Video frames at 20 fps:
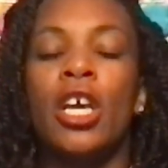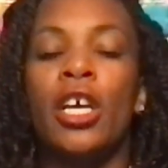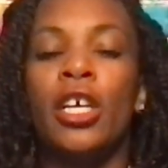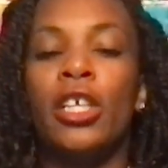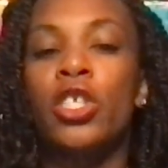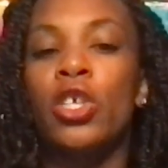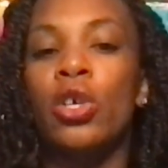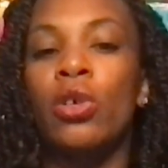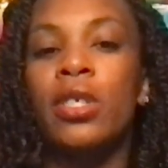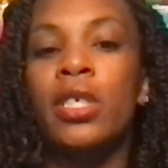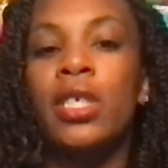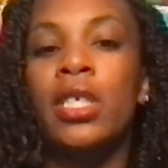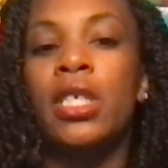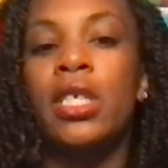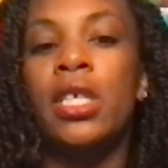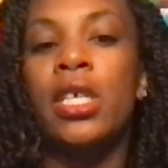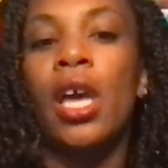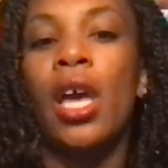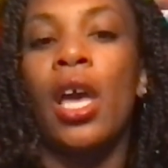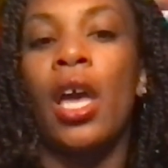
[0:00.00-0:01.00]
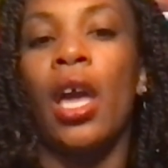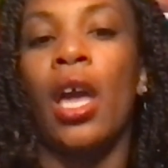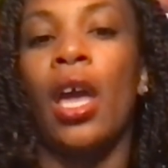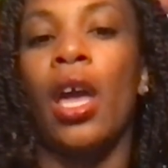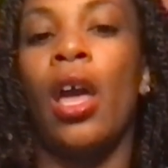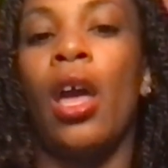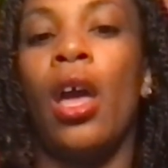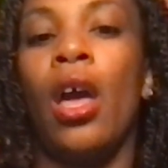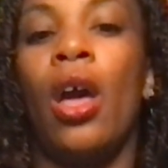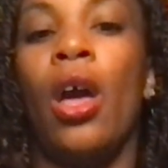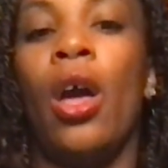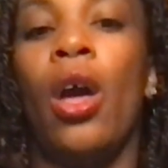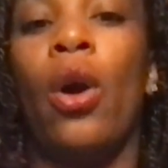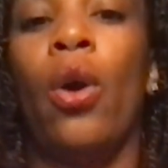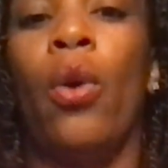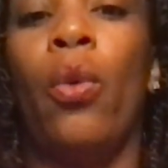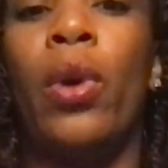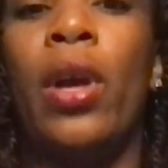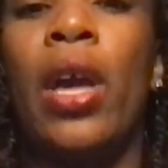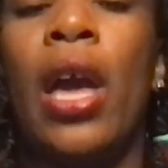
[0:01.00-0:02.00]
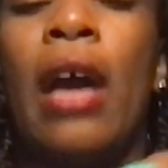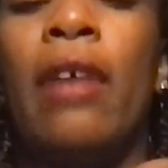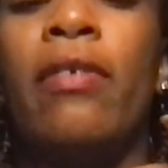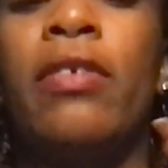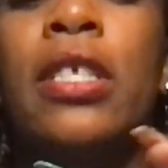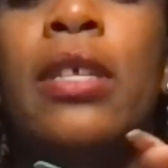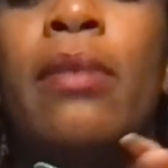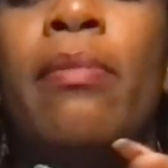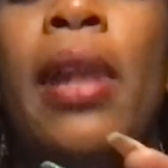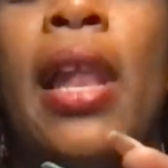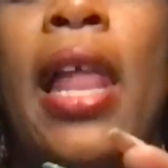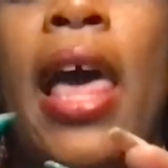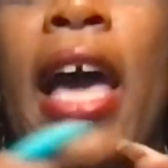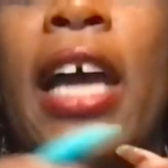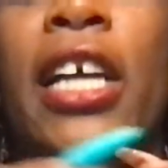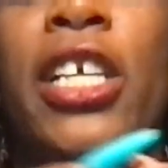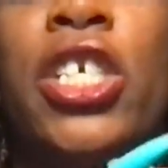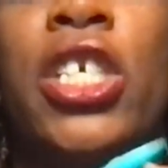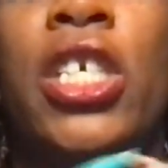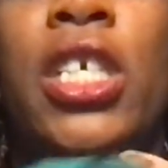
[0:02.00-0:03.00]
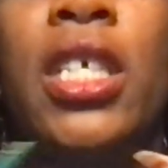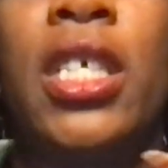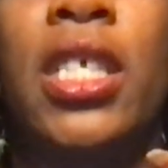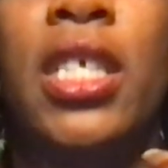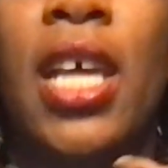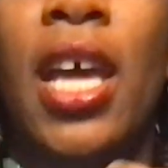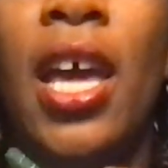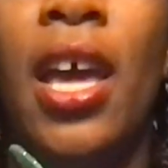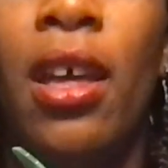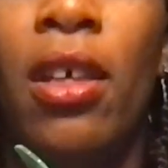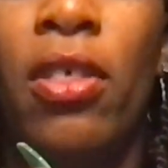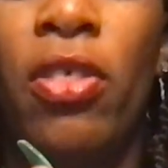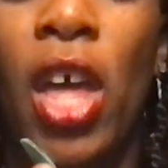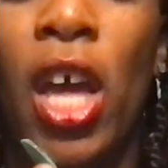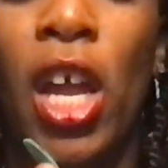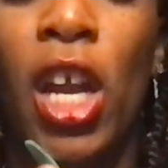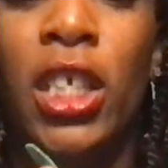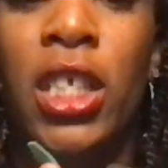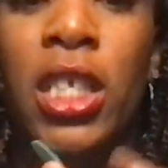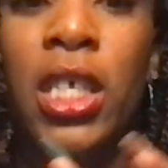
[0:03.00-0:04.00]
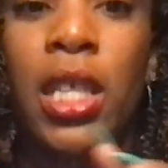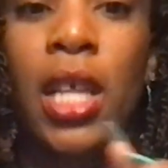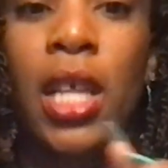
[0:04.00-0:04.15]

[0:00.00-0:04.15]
So today we have some lashes that are to the